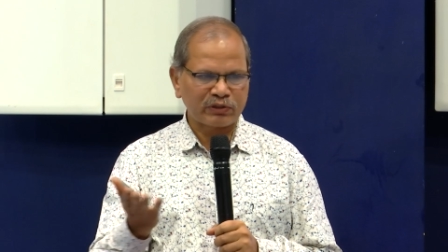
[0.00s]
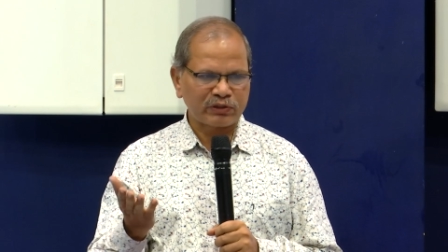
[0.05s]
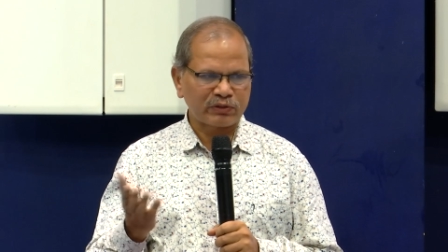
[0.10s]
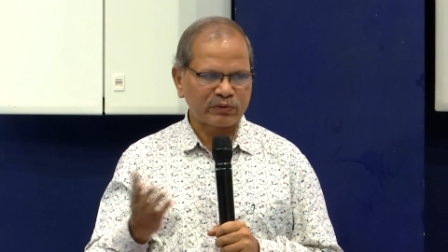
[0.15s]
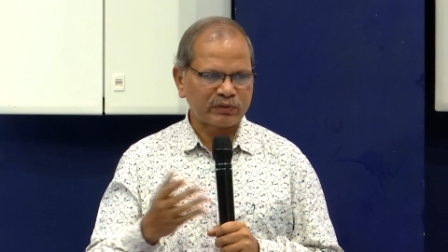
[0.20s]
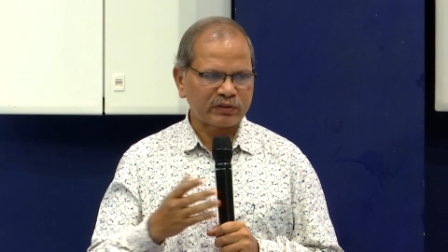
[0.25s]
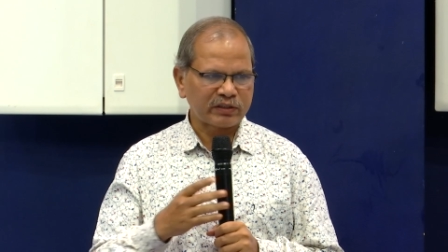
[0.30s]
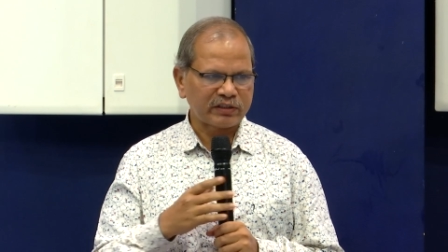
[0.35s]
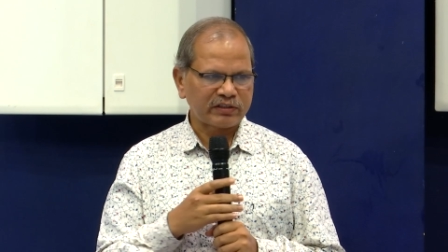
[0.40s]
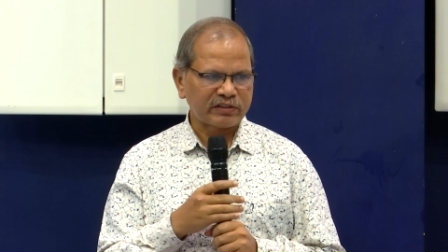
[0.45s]

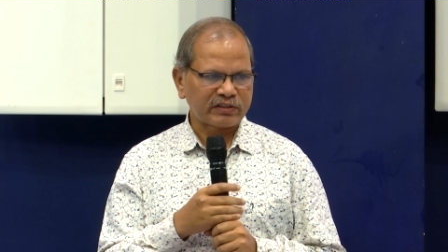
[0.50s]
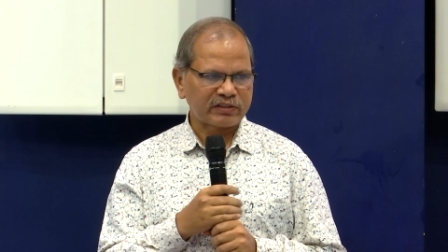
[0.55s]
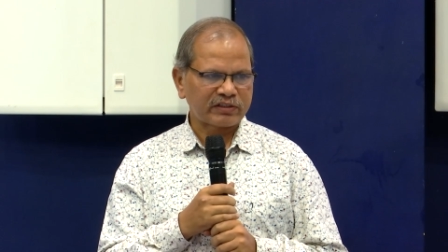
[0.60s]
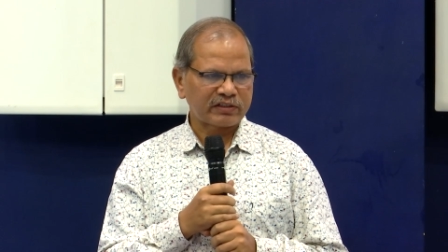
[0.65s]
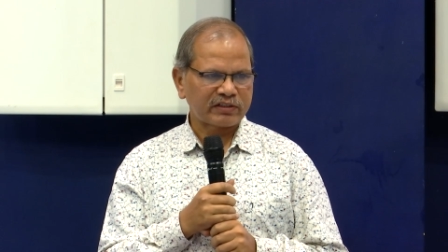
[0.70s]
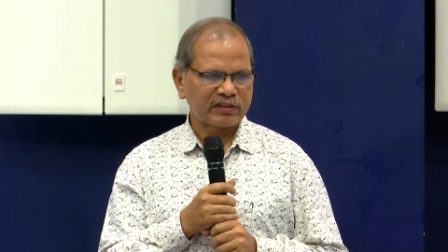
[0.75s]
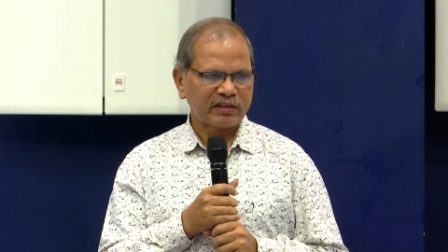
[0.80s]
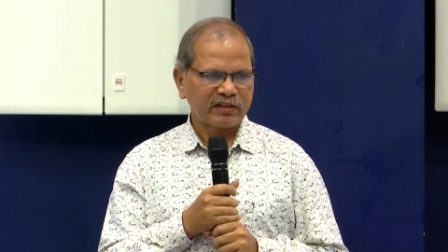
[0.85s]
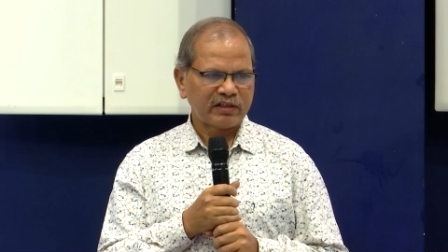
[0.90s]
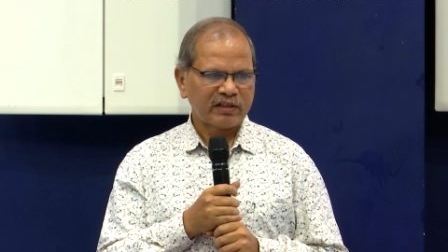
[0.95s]
students,
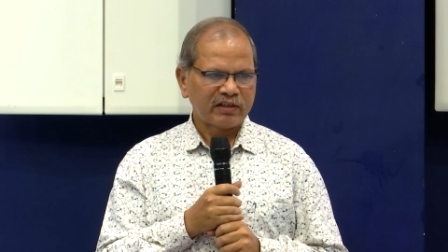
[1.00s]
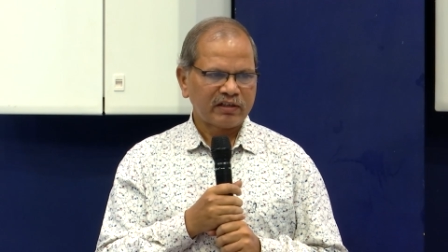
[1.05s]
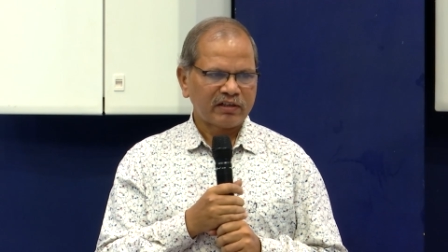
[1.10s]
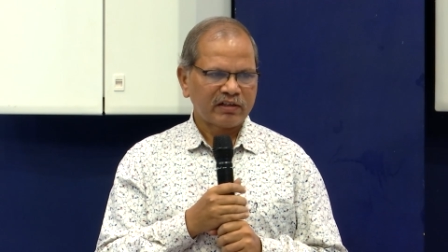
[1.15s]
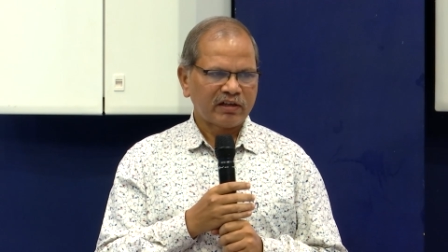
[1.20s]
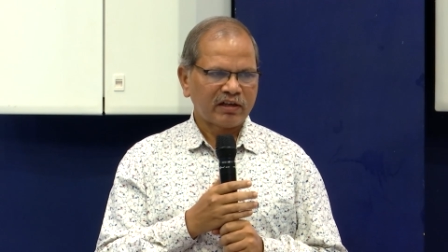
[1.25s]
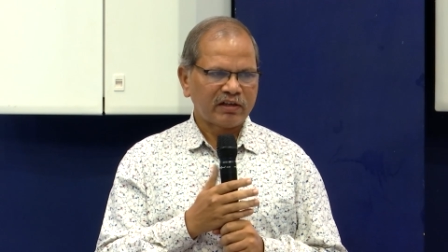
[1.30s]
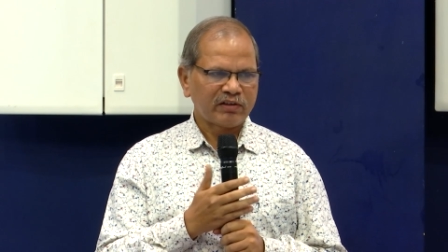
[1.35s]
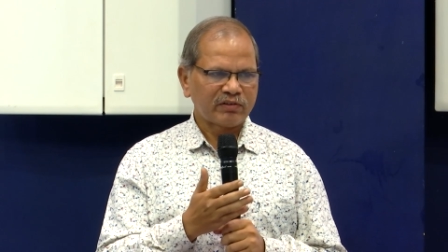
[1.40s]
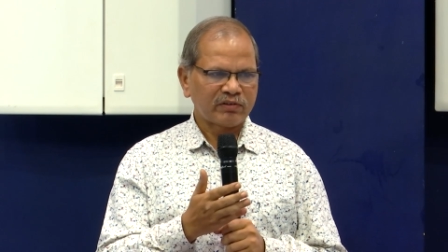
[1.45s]

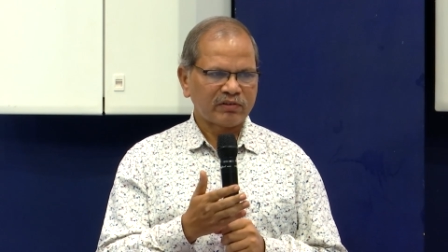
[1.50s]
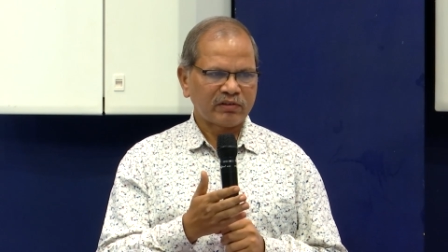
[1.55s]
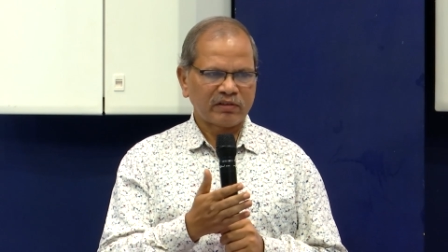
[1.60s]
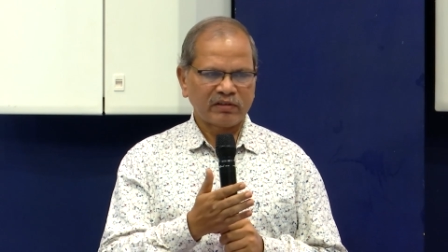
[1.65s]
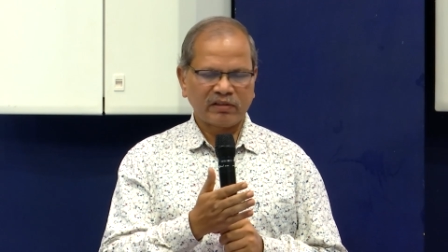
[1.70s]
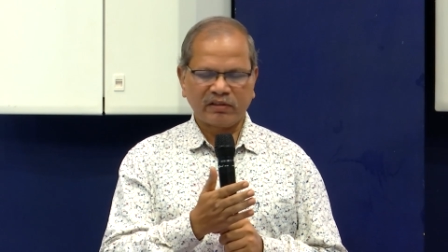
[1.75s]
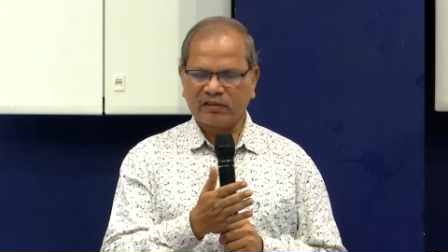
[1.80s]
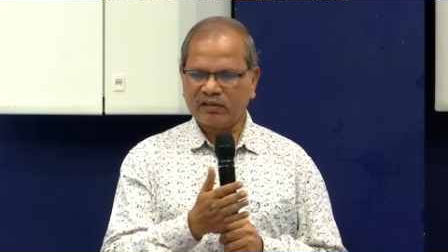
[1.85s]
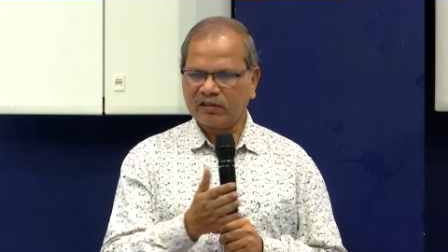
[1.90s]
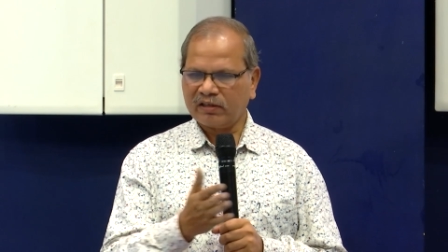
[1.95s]

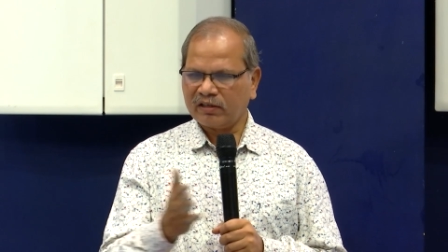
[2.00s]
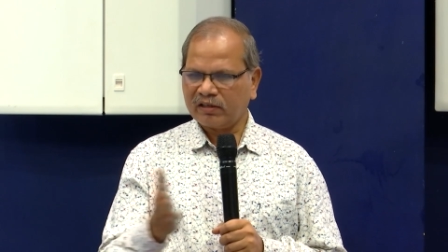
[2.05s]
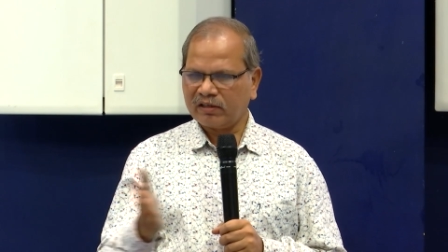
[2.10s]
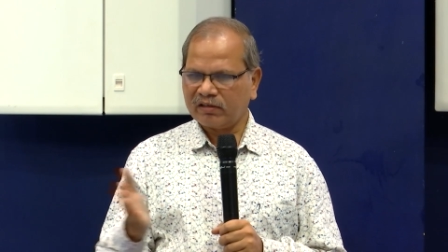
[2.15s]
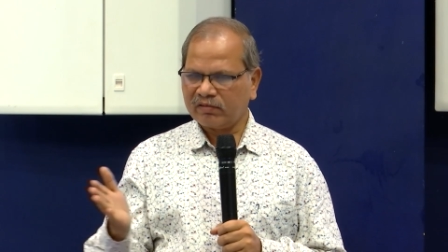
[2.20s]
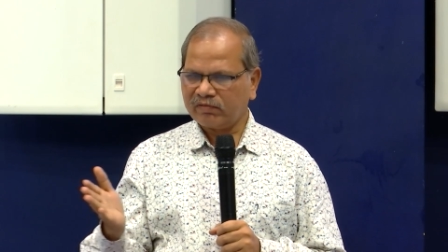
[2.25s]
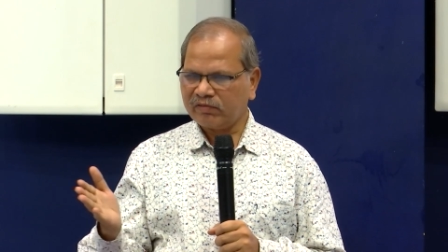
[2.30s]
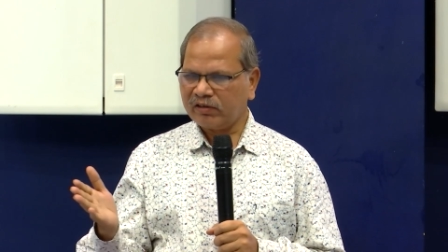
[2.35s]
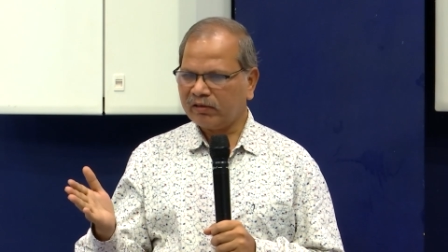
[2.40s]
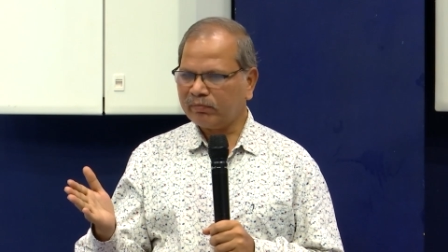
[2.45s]
they
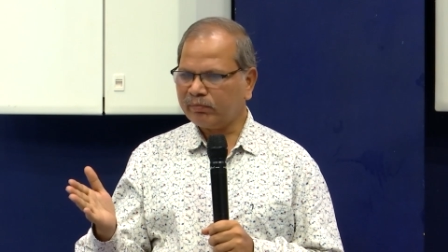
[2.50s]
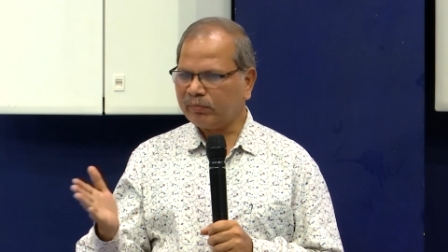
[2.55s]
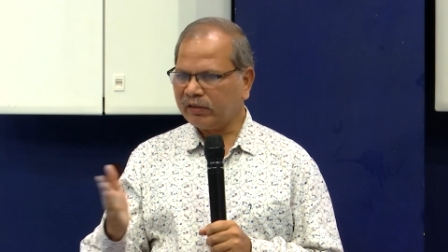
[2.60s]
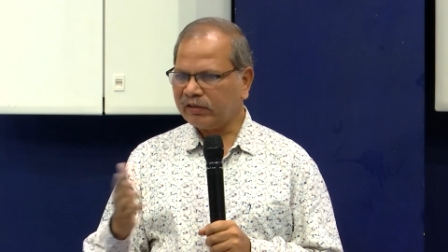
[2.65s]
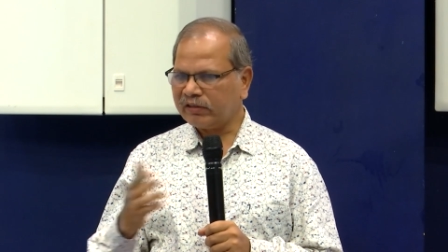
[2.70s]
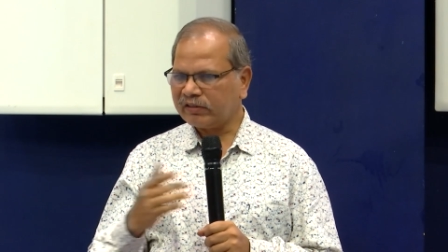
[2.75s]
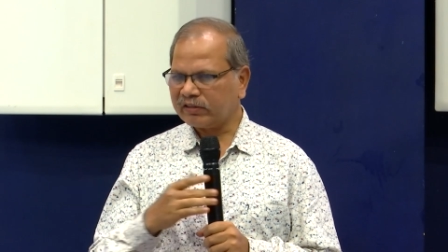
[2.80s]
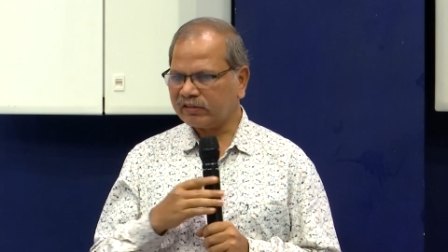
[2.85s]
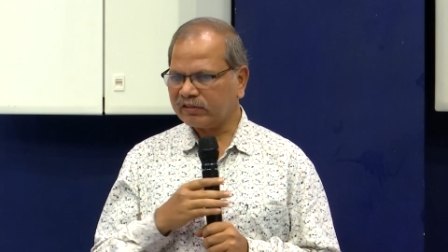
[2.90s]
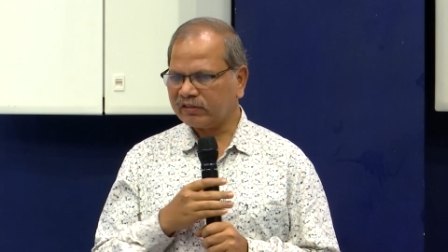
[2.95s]
are well built.